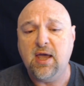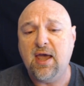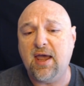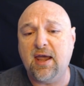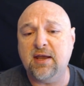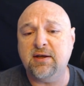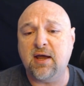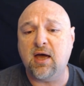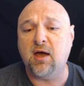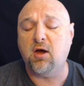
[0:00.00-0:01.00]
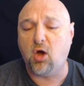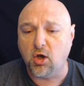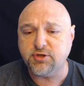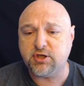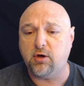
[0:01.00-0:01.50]
And uh,
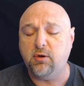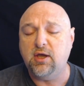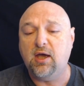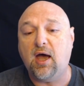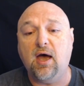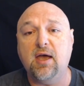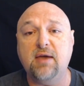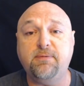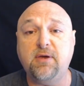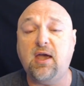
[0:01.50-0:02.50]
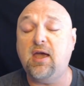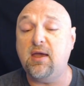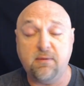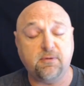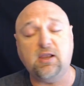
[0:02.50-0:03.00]
also, uh, if you
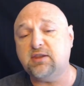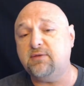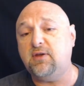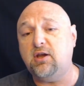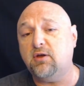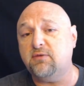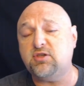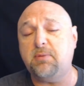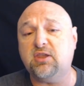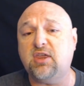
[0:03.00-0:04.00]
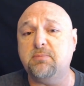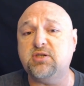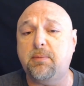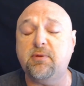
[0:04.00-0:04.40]
if you like the video, give us a big thumbs up.